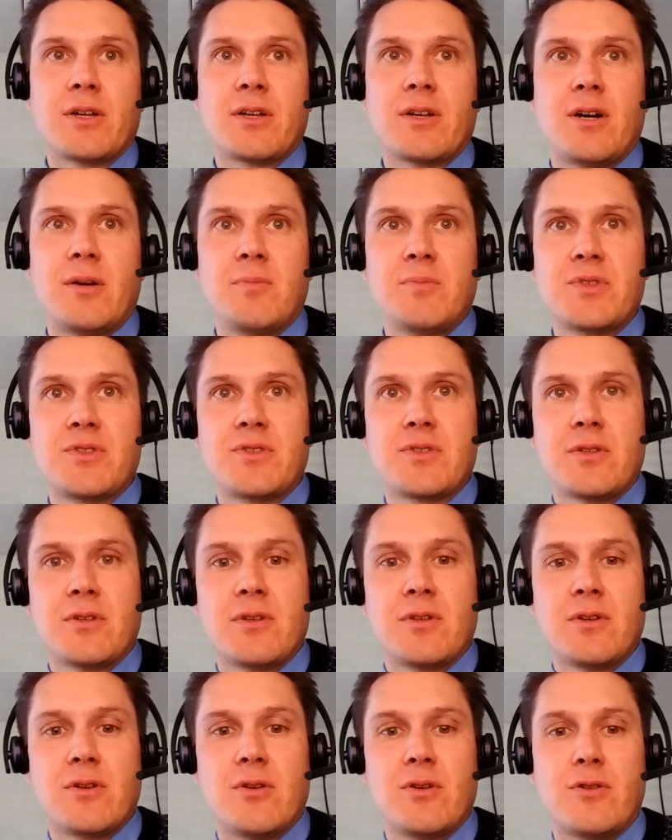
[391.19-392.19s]
comes
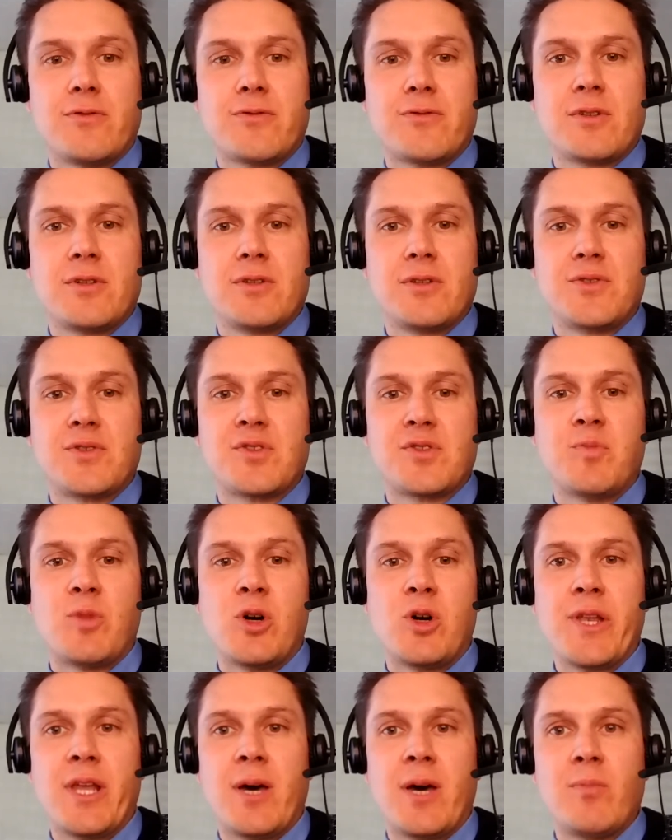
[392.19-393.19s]
often in
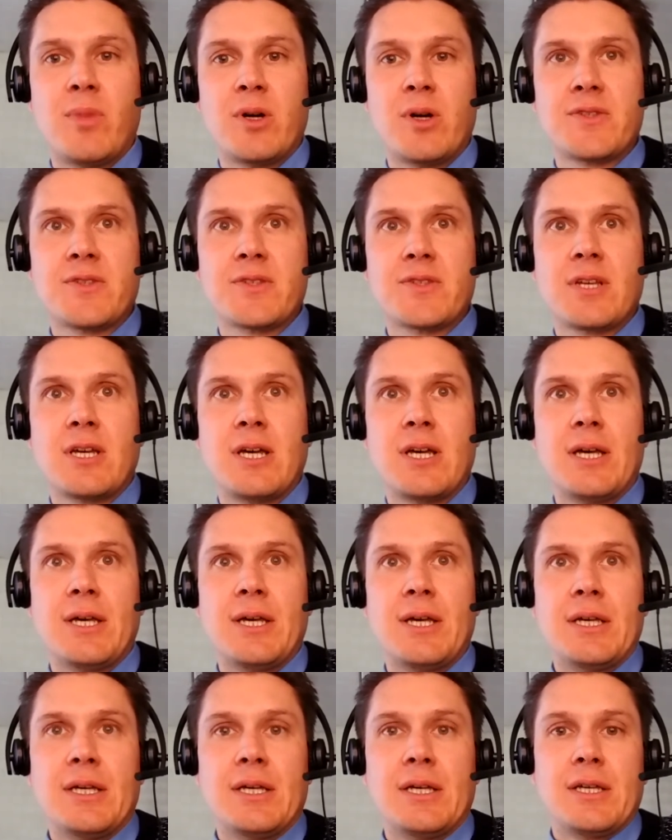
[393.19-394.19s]
small numbers
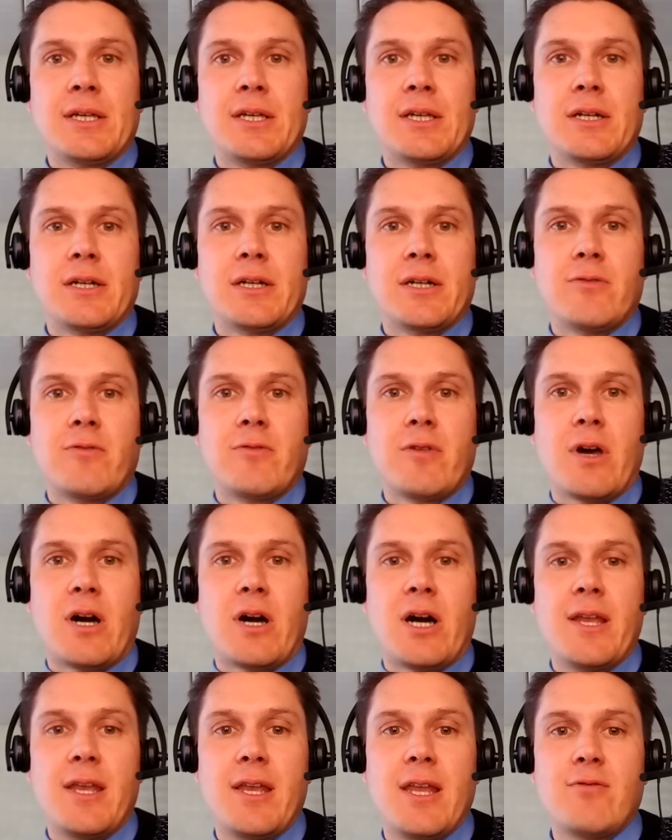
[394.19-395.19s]
with a
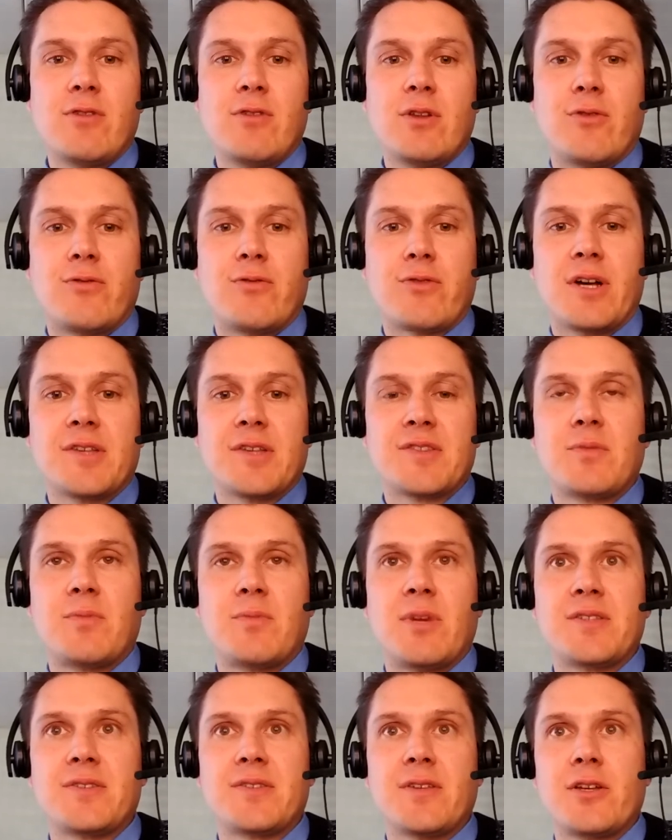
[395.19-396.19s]
high level of
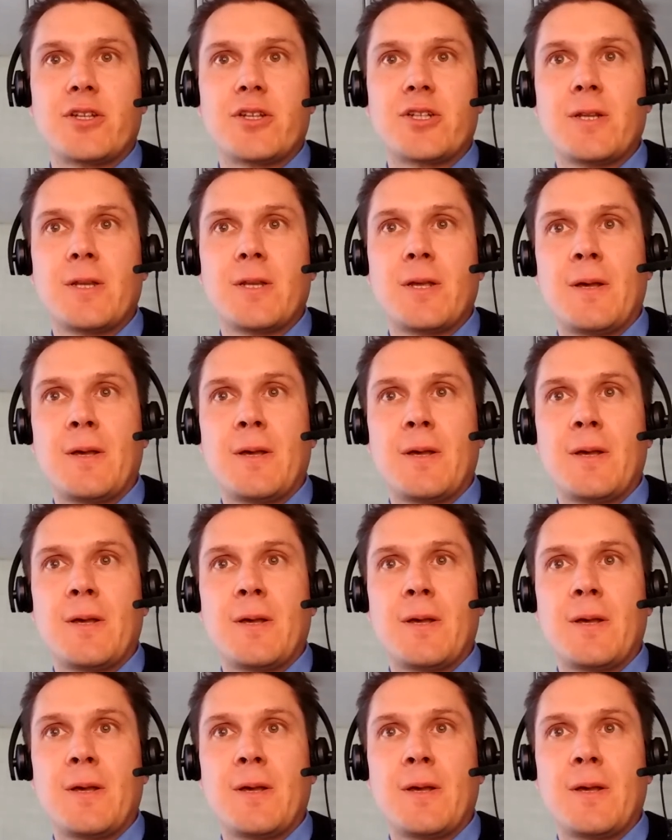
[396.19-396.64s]
customization.